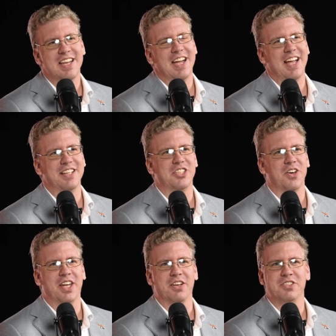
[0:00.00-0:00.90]
And
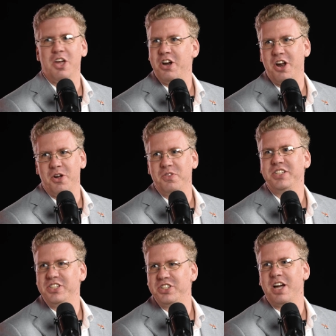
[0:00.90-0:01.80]
so he goes, no,
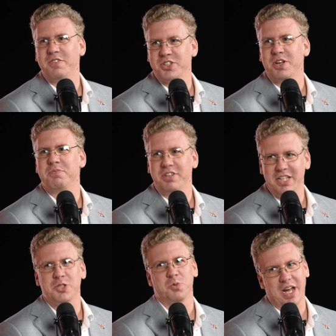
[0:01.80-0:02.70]
this is JavaScript.
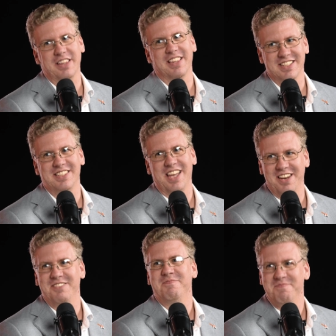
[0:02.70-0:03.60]
Please write this
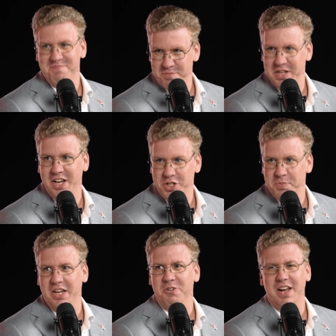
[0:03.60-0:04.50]
in
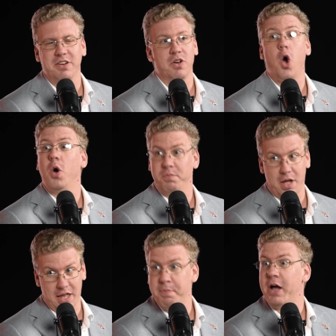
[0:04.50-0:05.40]
PHP, right?
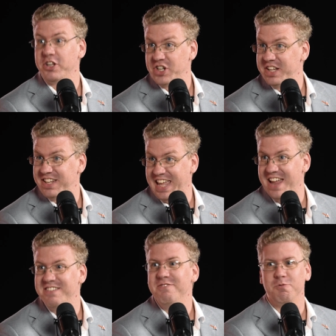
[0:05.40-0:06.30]
It apologized
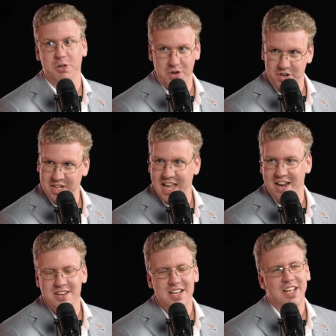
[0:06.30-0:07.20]
again, rewrote it
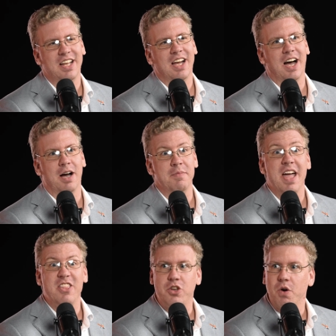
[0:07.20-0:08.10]
again. The
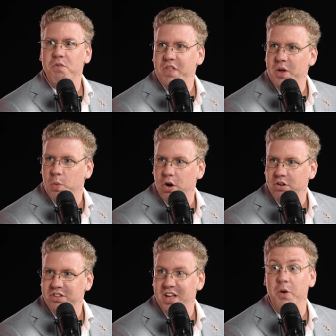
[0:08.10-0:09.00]
darn thing
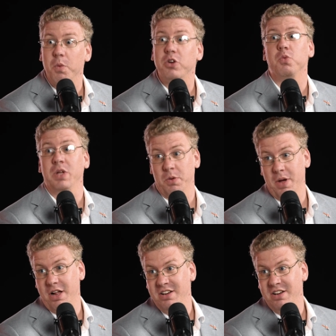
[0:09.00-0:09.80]
worked, and it worked really well.